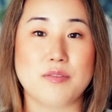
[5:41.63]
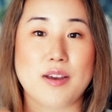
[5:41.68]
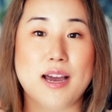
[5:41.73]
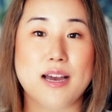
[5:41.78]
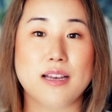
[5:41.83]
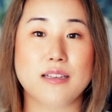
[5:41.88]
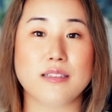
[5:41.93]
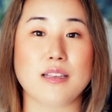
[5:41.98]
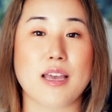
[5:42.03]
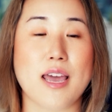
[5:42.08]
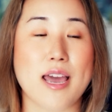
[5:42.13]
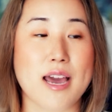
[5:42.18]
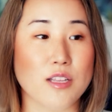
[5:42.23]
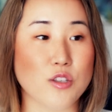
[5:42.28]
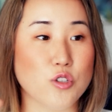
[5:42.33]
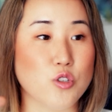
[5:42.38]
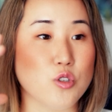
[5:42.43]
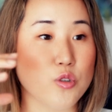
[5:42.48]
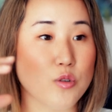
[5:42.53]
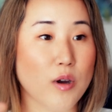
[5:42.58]
as
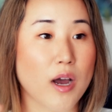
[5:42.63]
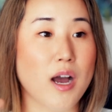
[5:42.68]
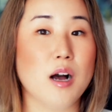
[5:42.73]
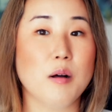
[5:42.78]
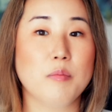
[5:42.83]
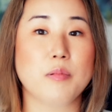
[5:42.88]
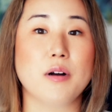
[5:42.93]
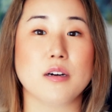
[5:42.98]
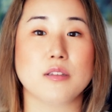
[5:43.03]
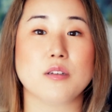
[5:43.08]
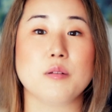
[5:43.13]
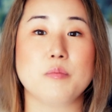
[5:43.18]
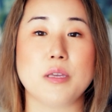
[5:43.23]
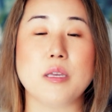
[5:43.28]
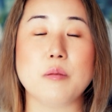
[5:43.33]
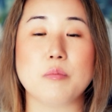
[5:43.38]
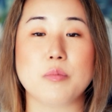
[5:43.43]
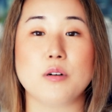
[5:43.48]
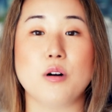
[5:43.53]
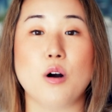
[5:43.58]
and to help other
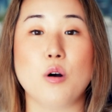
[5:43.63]
people